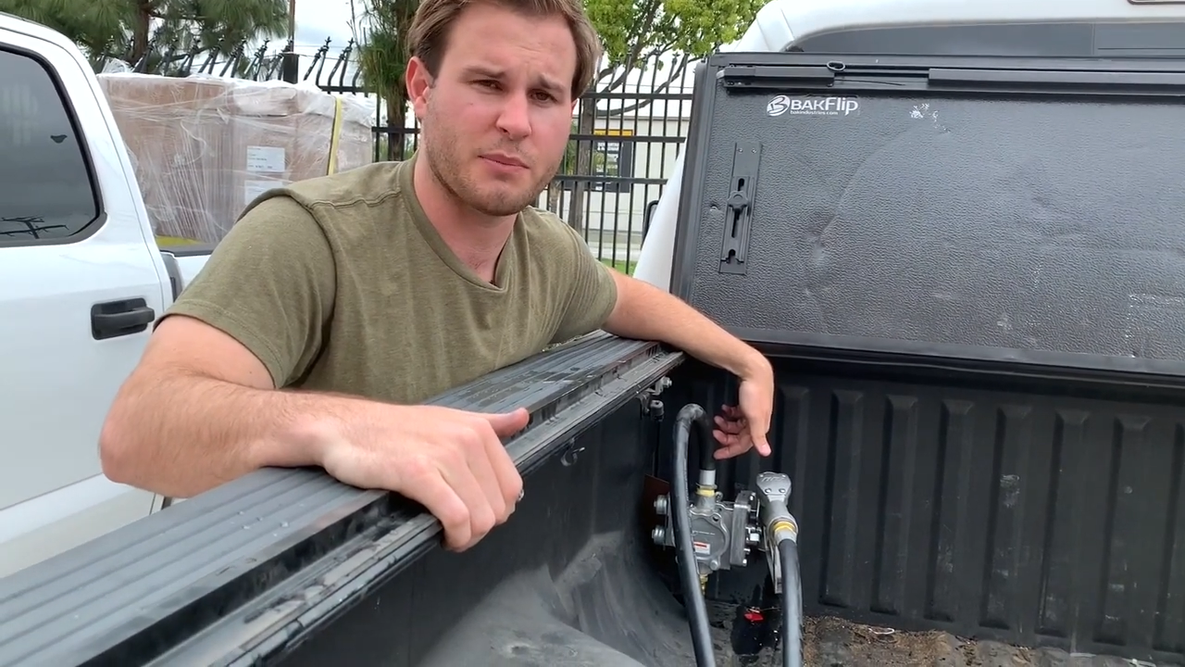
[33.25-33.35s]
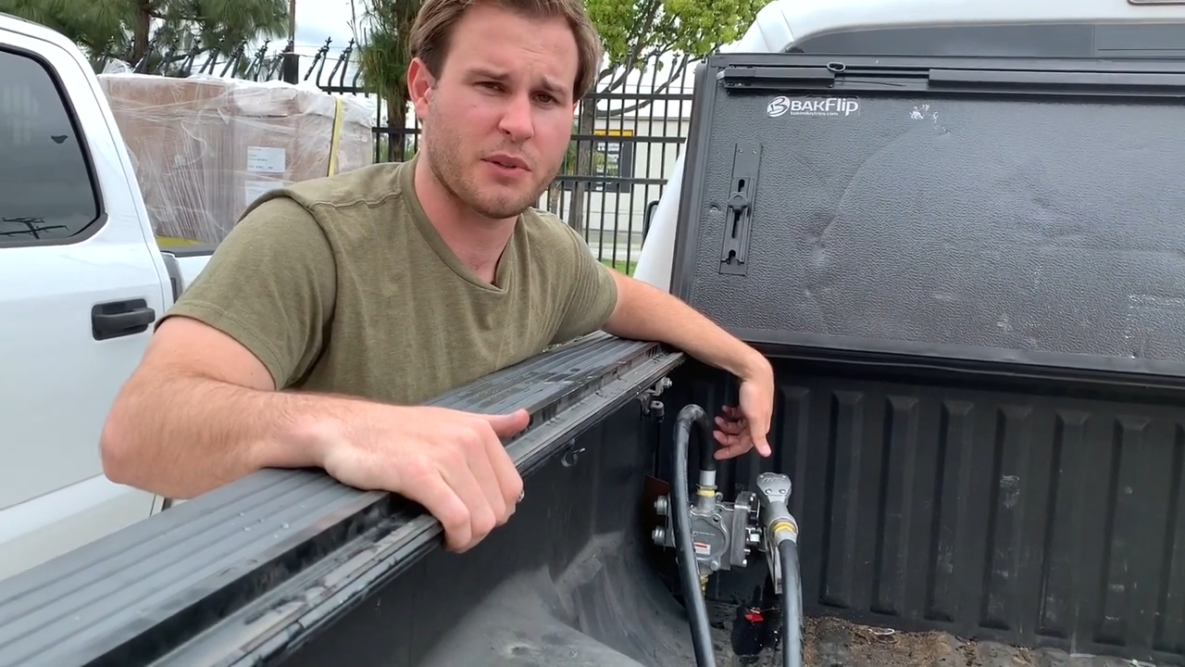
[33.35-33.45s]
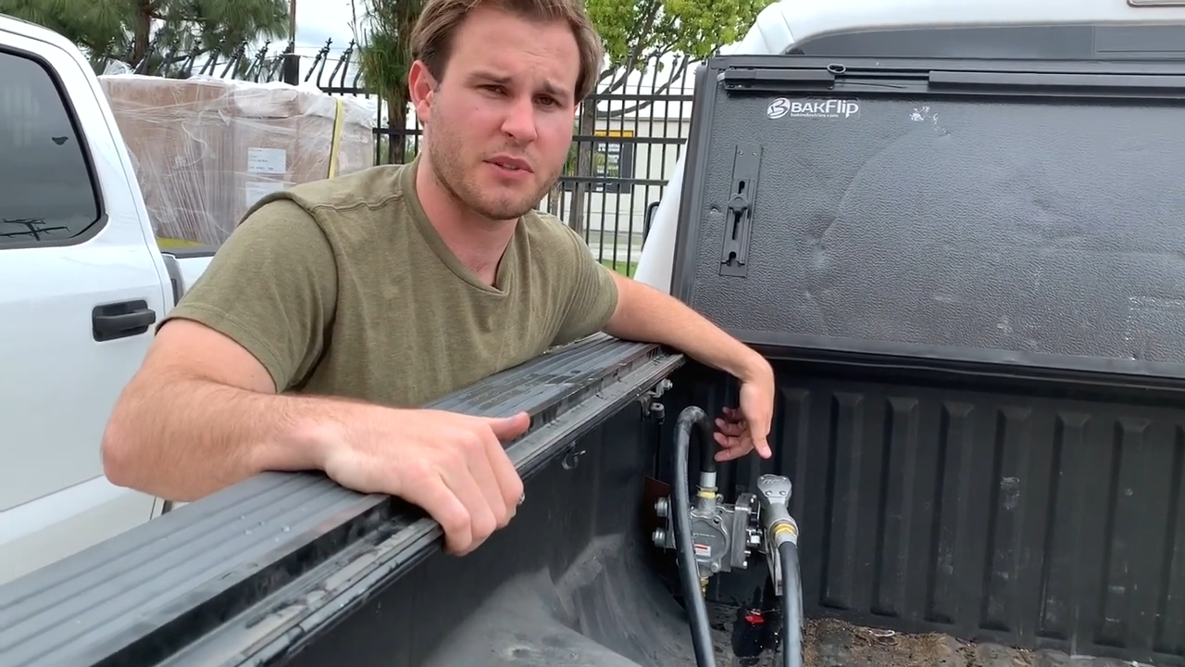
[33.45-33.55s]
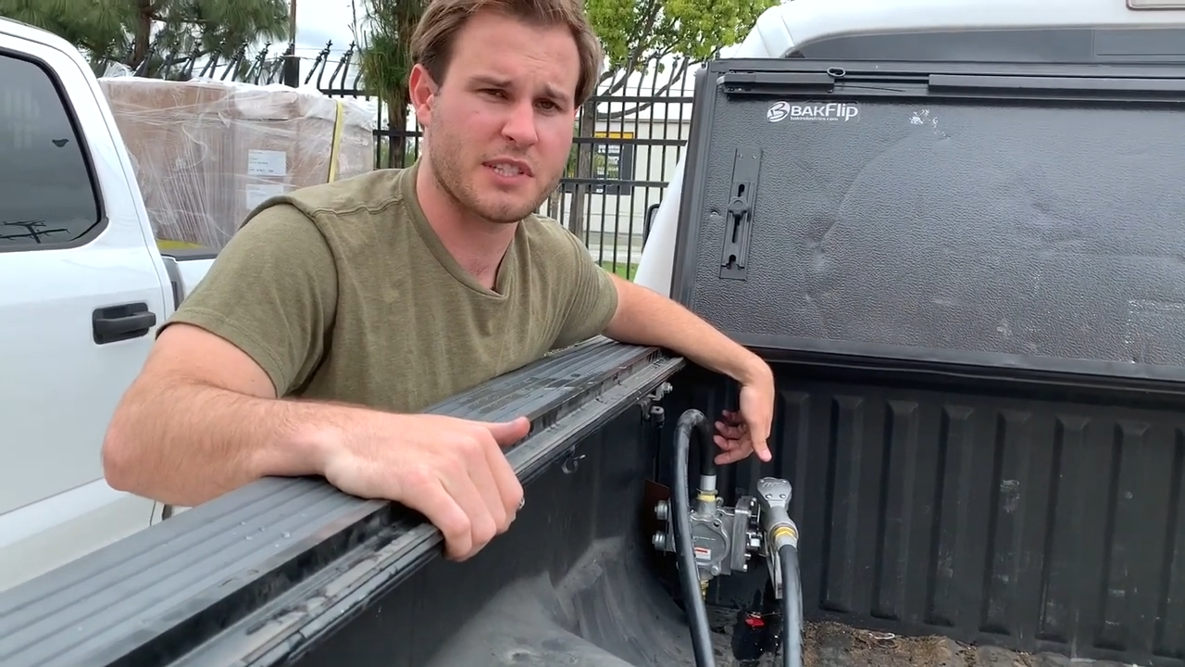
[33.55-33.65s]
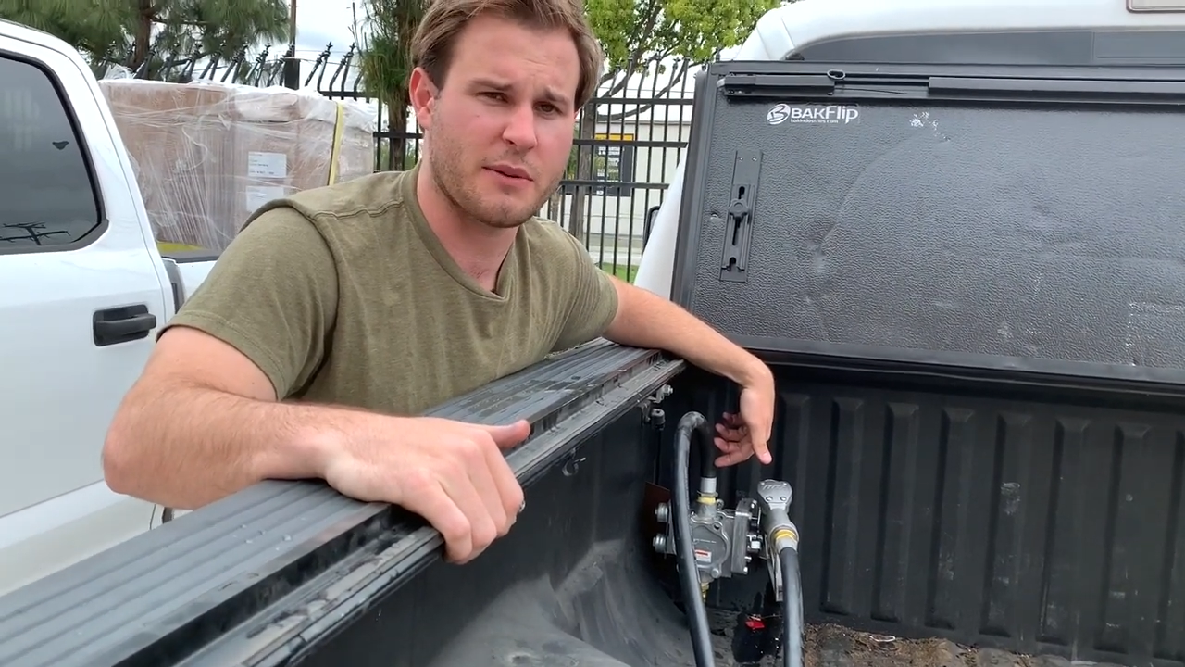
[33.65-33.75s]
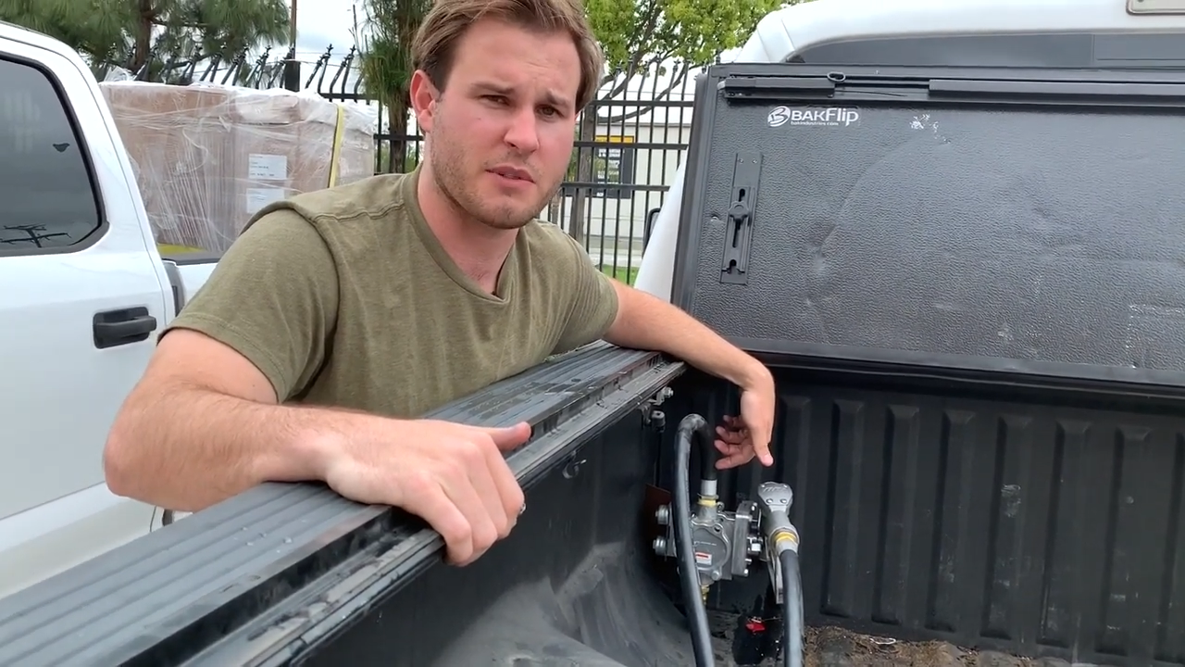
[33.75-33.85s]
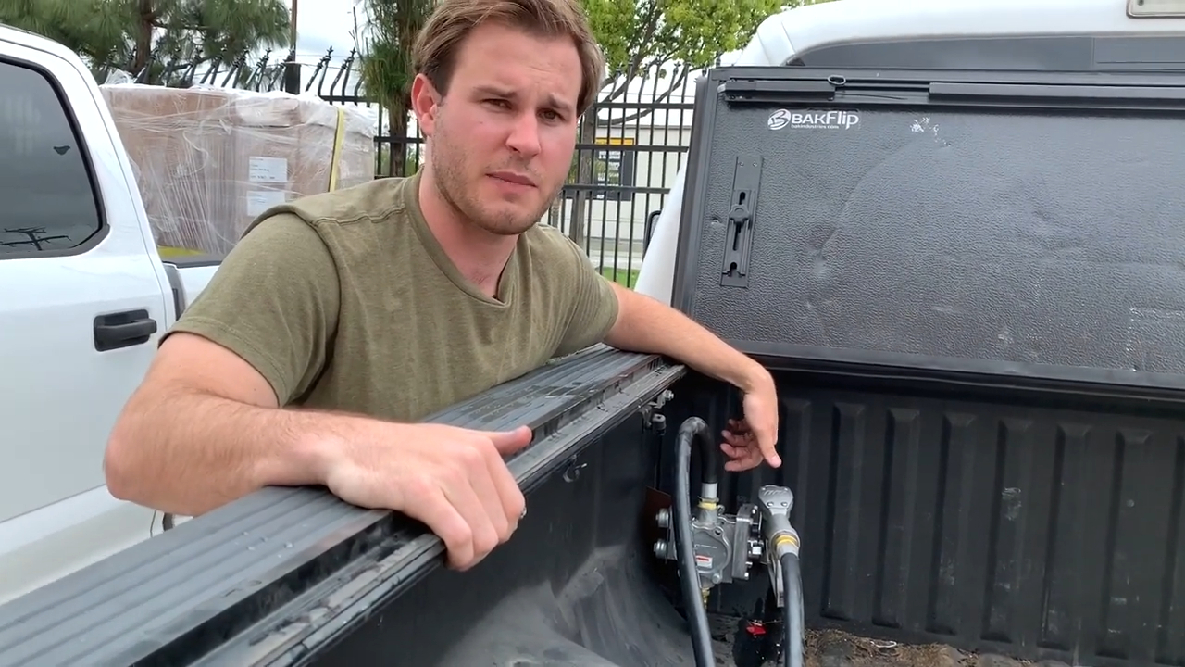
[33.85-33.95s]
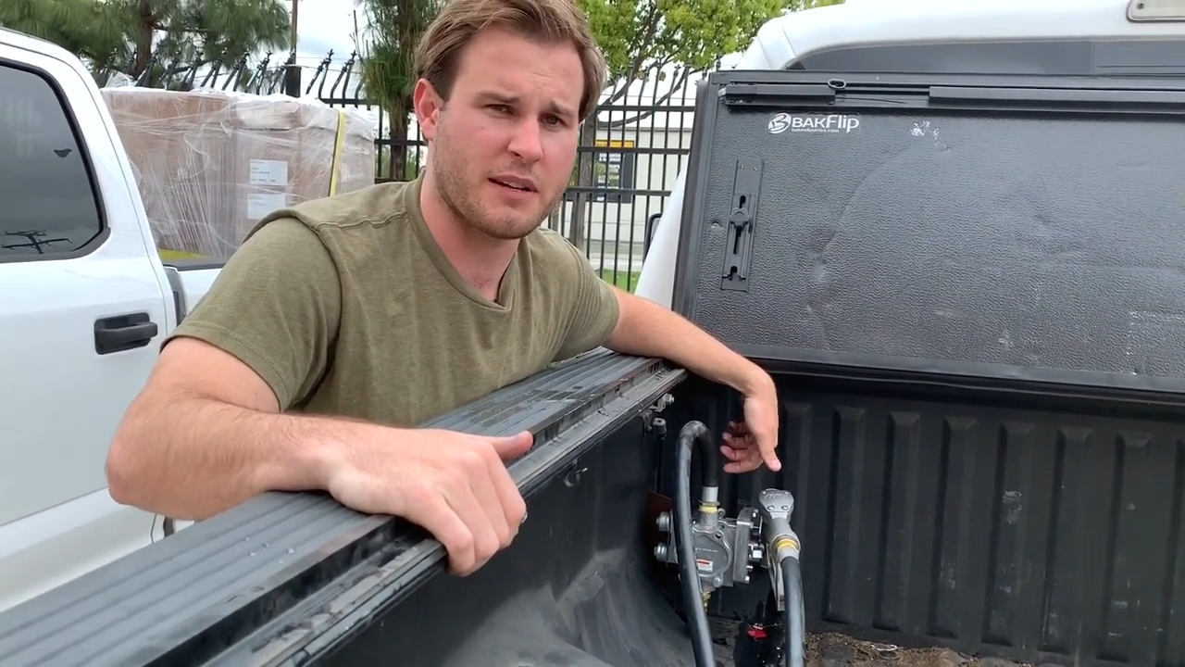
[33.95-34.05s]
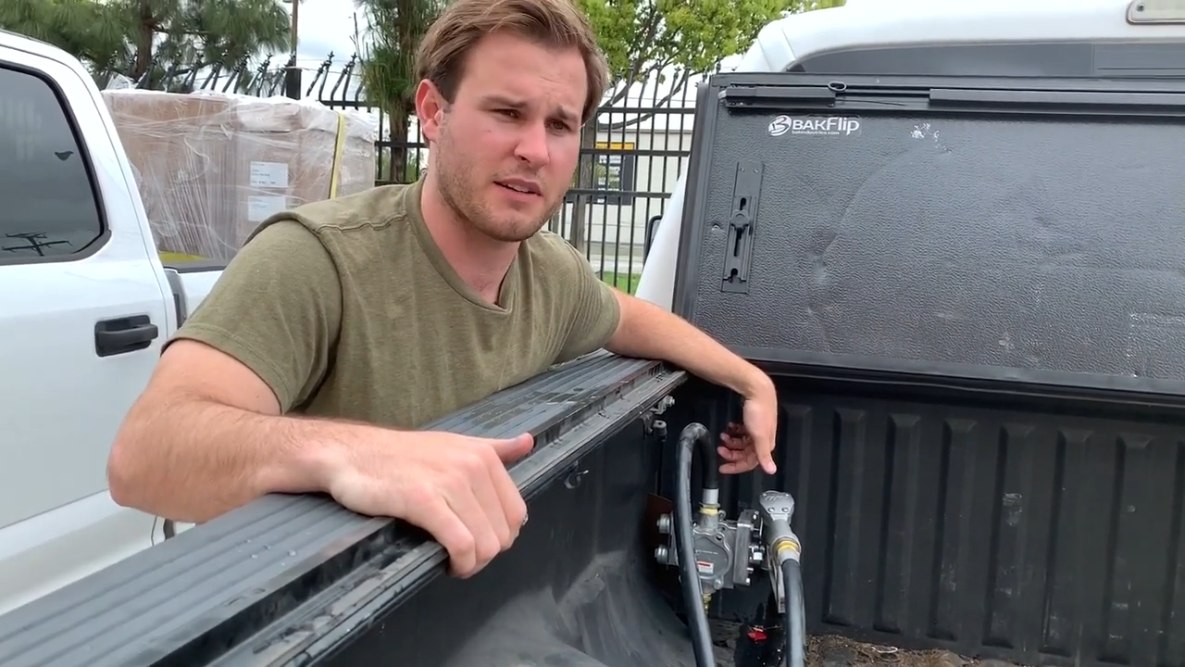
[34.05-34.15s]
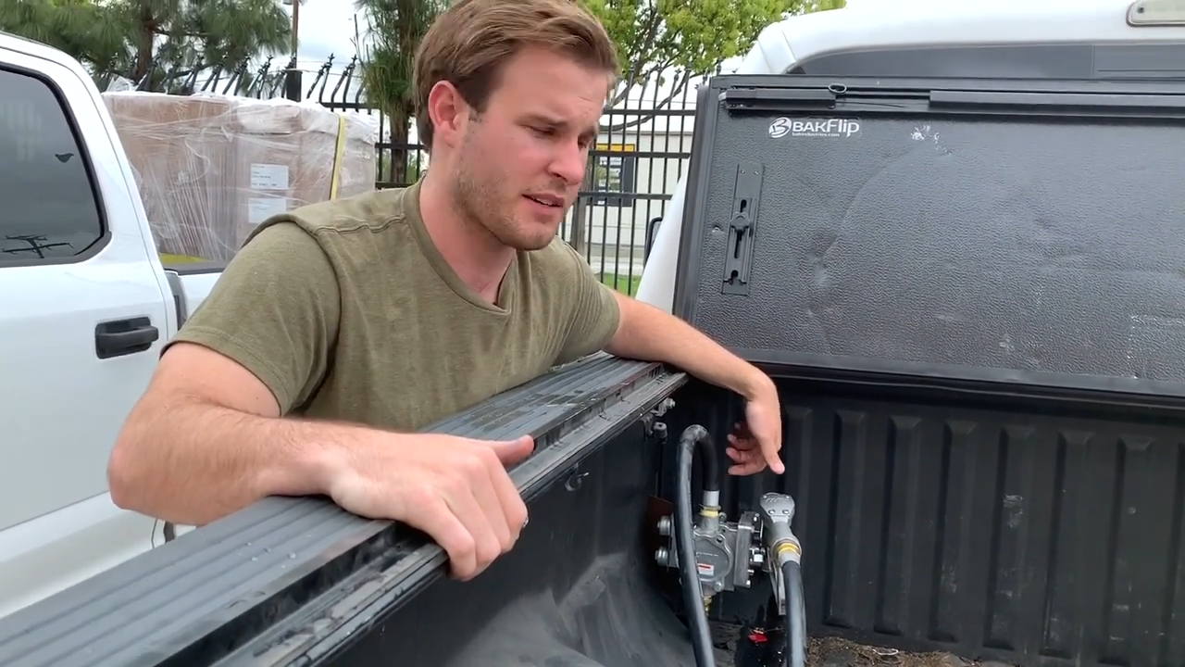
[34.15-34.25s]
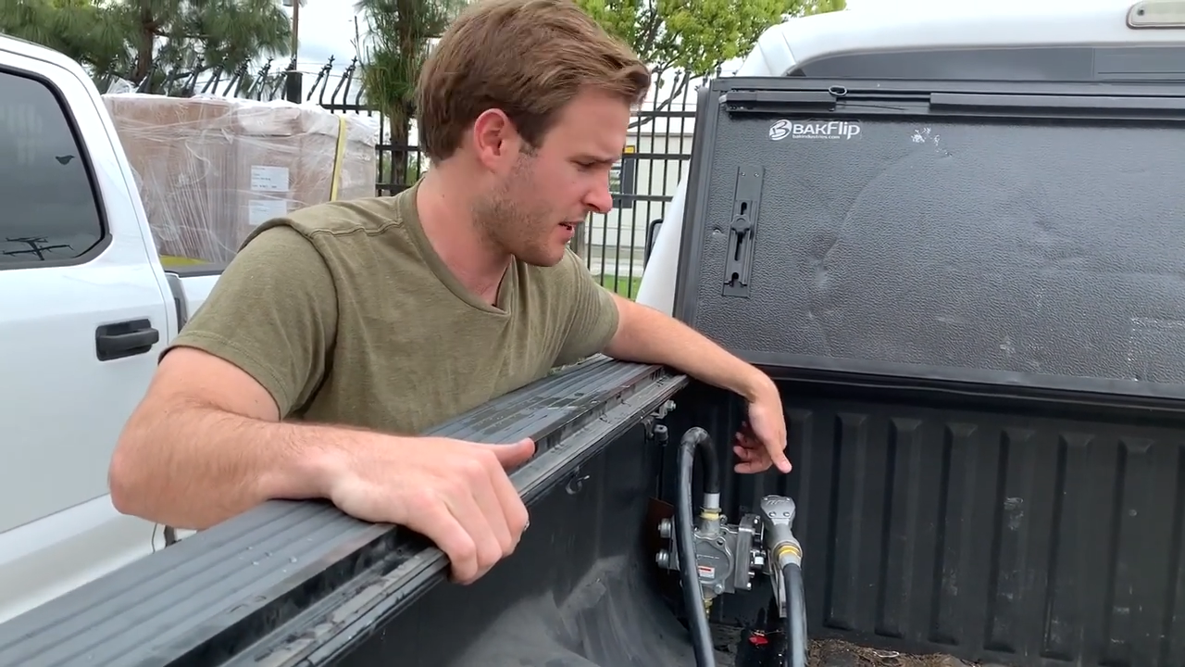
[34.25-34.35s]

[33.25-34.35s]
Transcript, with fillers: the bolts that was mounted